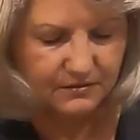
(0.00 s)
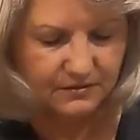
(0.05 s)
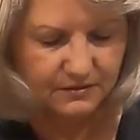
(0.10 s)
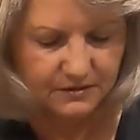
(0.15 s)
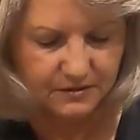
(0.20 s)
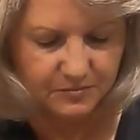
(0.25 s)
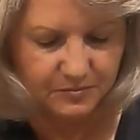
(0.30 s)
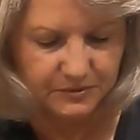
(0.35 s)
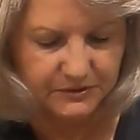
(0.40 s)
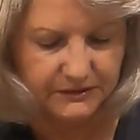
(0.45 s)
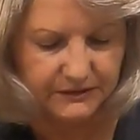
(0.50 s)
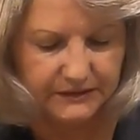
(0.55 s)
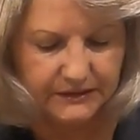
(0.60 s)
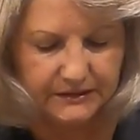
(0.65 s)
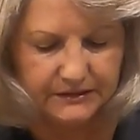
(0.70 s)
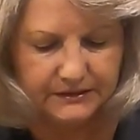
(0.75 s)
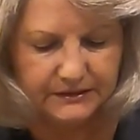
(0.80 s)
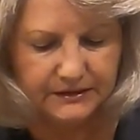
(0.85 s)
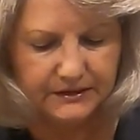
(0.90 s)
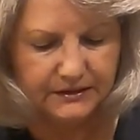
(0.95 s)

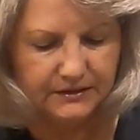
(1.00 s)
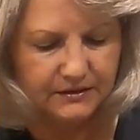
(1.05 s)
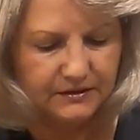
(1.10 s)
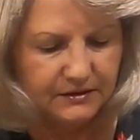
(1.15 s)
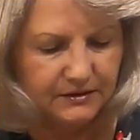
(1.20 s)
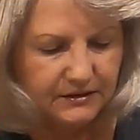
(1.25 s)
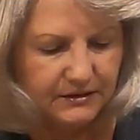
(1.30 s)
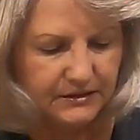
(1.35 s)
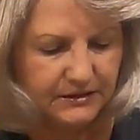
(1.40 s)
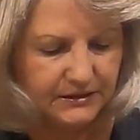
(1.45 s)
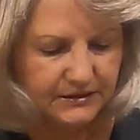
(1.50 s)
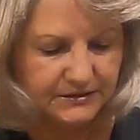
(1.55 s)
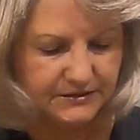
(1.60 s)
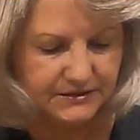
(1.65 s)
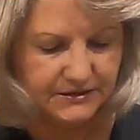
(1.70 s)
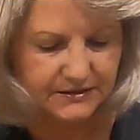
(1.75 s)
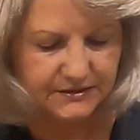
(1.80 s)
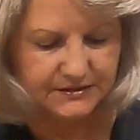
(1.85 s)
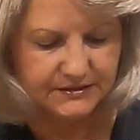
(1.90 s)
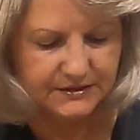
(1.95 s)
completely
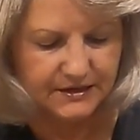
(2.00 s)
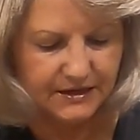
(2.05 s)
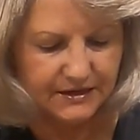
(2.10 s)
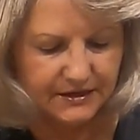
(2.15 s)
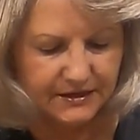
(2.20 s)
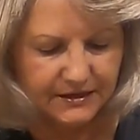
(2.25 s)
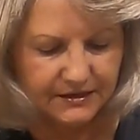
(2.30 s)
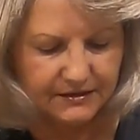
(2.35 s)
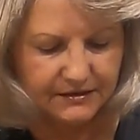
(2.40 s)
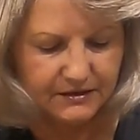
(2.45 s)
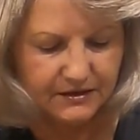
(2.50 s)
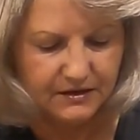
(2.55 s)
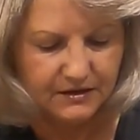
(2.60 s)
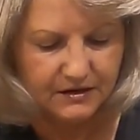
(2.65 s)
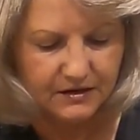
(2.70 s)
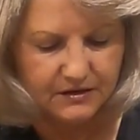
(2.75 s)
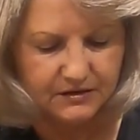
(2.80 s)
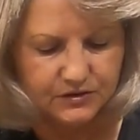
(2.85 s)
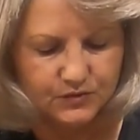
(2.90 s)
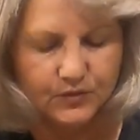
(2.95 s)
eased and set in.
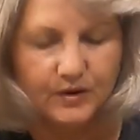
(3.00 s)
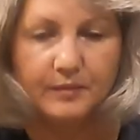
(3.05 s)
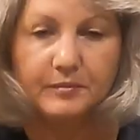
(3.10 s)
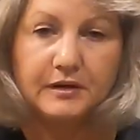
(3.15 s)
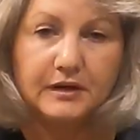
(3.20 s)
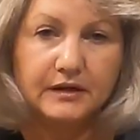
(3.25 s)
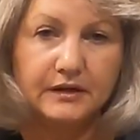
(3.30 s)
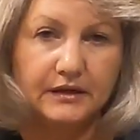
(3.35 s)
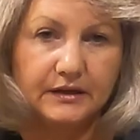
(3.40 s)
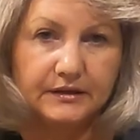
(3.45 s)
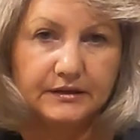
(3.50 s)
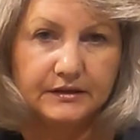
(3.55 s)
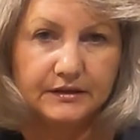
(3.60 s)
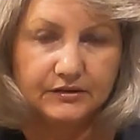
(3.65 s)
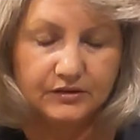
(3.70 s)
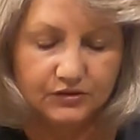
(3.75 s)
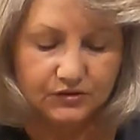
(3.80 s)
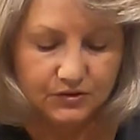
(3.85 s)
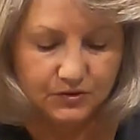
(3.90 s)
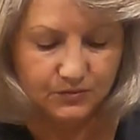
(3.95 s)
So I'm going to
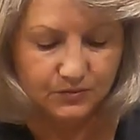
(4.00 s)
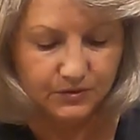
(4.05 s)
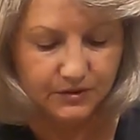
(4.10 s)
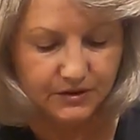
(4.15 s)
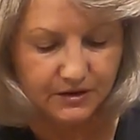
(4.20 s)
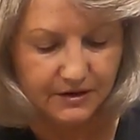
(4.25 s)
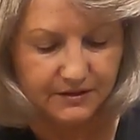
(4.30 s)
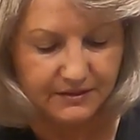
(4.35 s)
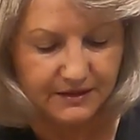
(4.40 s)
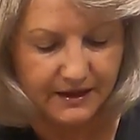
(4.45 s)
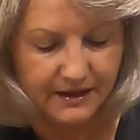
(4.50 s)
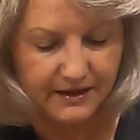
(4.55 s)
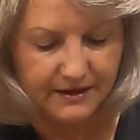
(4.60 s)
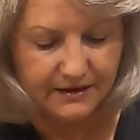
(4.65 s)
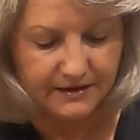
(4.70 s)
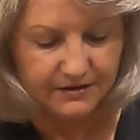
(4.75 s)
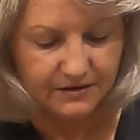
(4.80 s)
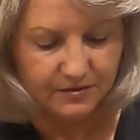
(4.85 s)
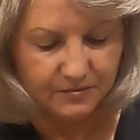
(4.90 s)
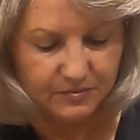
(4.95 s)
continue to work on that,
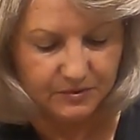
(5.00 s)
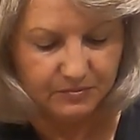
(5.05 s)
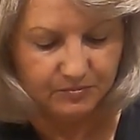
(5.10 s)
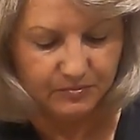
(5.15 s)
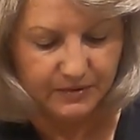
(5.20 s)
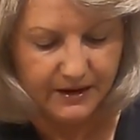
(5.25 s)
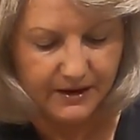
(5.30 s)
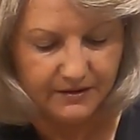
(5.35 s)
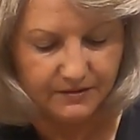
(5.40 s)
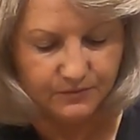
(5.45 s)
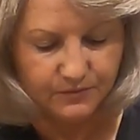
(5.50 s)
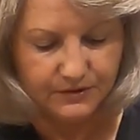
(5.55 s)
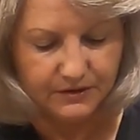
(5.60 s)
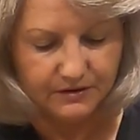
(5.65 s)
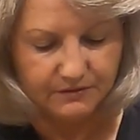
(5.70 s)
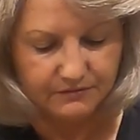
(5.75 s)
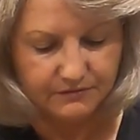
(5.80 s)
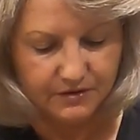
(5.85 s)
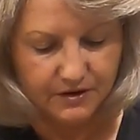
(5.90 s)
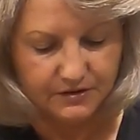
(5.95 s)
and I'll be back when
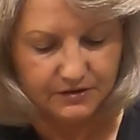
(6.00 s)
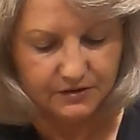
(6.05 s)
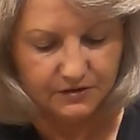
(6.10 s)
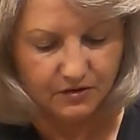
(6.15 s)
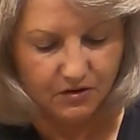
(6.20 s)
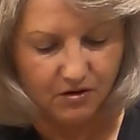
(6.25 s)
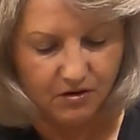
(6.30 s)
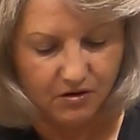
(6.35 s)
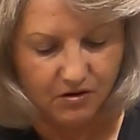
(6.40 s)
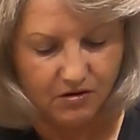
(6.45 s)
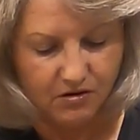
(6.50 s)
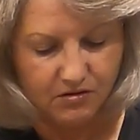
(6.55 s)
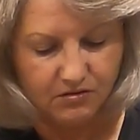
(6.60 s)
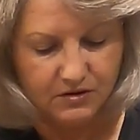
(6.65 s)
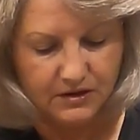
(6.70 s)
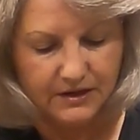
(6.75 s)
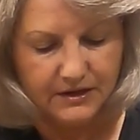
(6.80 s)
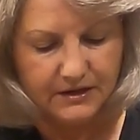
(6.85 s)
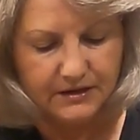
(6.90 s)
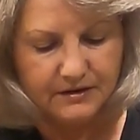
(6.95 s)
I've got it all
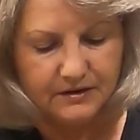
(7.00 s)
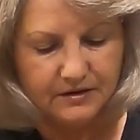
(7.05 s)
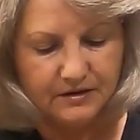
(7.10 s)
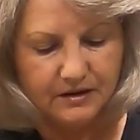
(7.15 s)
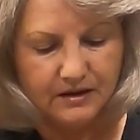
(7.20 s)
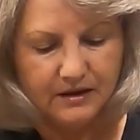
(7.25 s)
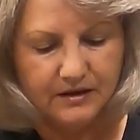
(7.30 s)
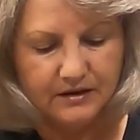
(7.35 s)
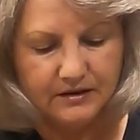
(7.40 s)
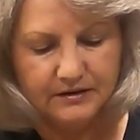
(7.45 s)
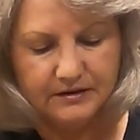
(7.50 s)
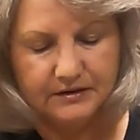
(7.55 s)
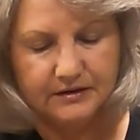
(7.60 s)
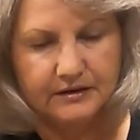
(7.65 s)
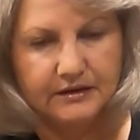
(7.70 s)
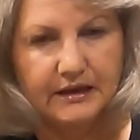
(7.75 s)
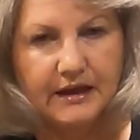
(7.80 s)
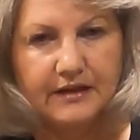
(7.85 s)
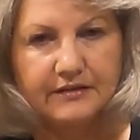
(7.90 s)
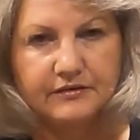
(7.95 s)

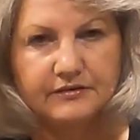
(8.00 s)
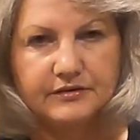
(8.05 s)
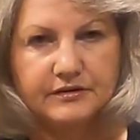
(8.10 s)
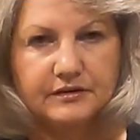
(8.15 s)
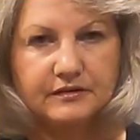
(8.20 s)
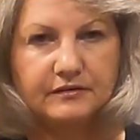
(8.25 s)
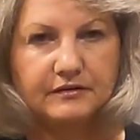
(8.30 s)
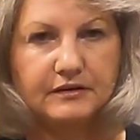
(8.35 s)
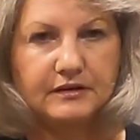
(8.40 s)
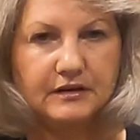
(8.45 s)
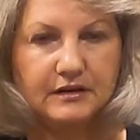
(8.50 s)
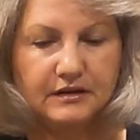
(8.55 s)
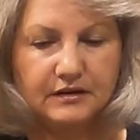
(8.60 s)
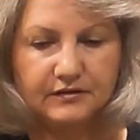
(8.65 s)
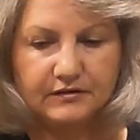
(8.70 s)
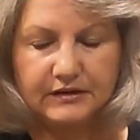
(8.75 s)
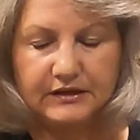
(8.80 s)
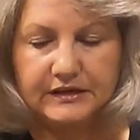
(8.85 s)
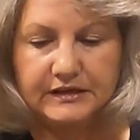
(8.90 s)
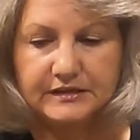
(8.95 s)
gathered
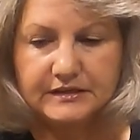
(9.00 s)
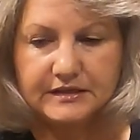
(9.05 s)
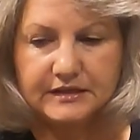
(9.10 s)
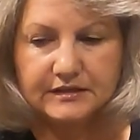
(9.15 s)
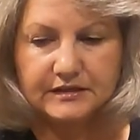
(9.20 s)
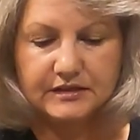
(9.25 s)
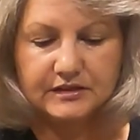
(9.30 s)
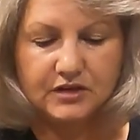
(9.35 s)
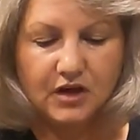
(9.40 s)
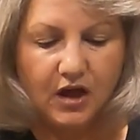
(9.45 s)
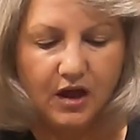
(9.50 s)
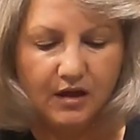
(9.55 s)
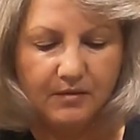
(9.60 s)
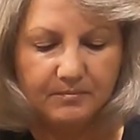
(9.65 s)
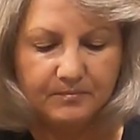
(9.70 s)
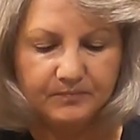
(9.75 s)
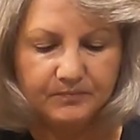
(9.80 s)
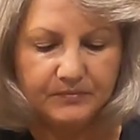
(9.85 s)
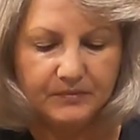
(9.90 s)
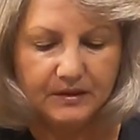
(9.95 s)
and eased at the
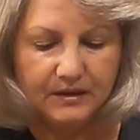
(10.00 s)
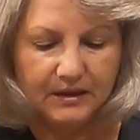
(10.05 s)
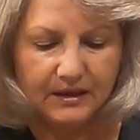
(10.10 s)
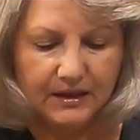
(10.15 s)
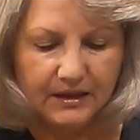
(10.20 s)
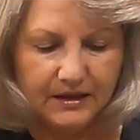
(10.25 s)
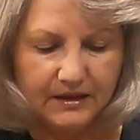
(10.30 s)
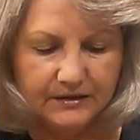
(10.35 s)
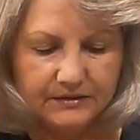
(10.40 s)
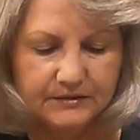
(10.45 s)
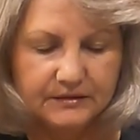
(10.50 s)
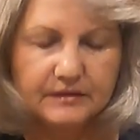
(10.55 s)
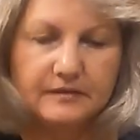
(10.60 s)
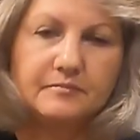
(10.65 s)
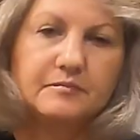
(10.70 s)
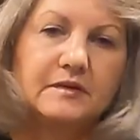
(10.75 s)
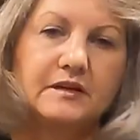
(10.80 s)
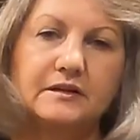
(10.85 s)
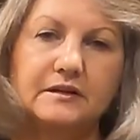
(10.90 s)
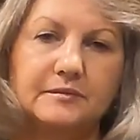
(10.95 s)
top and
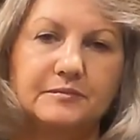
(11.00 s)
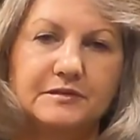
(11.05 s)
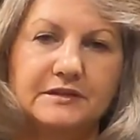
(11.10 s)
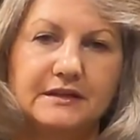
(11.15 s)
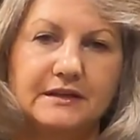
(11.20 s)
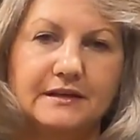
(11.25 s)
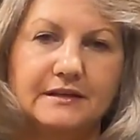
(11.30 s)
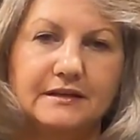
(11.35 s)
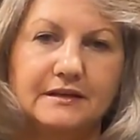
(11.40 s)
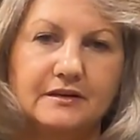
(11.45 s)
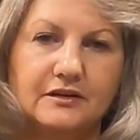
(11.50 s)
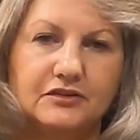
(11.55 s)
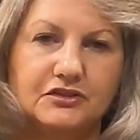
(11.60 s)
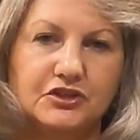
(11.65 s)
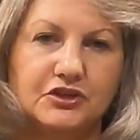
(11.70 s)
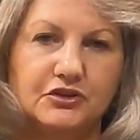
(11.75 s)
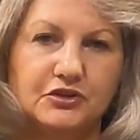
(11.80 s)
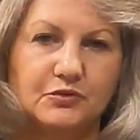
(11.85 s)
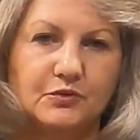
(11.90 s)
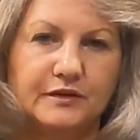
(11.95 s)
clipped in, and I'll
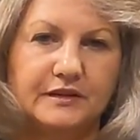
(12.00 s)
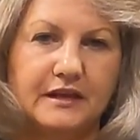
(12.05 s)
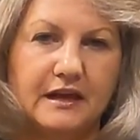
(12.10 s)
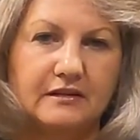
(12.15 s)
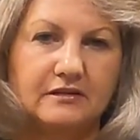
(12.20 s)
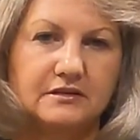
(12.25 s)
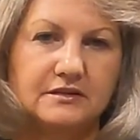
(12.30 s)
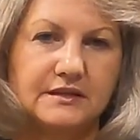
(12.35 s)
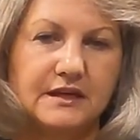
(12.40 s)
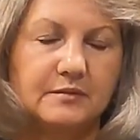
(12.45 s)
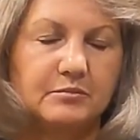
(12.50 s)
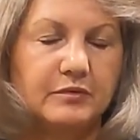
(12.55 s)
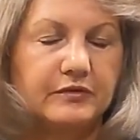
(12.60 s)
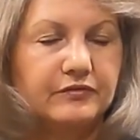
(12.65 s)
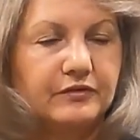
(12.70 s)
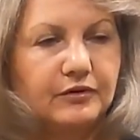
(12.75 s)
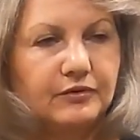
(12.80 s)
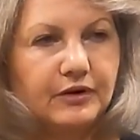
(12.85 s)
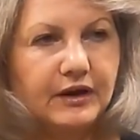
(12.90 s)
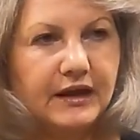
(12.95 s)
show you what that looks like
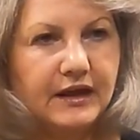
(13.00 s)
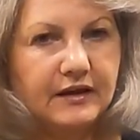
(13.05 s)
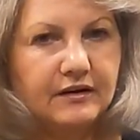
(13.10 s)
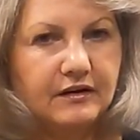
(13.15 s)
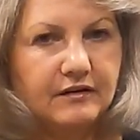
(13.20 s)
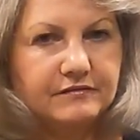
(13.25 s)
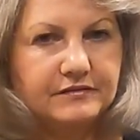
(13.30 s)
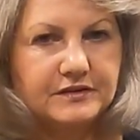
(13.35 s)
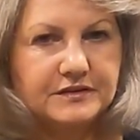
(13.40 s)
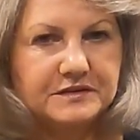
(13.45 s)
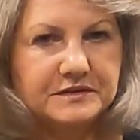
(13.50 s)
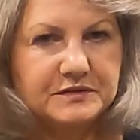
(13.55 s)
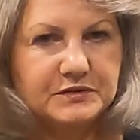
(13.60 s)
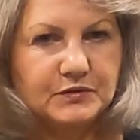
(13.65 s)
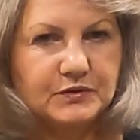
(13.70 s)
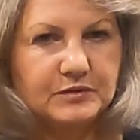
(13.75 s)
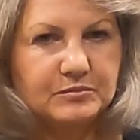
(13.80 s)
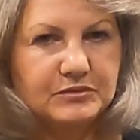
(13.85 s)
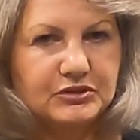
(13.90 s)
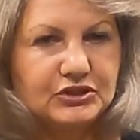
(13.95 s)
before I head off to the
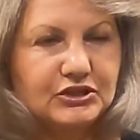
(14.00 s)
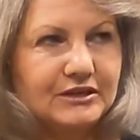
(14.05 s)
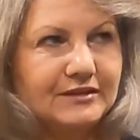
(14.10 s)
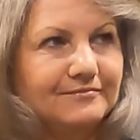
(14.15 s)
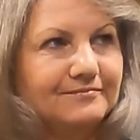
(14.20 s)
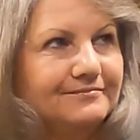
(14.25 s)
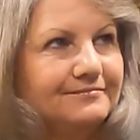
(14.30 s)
sewing machine.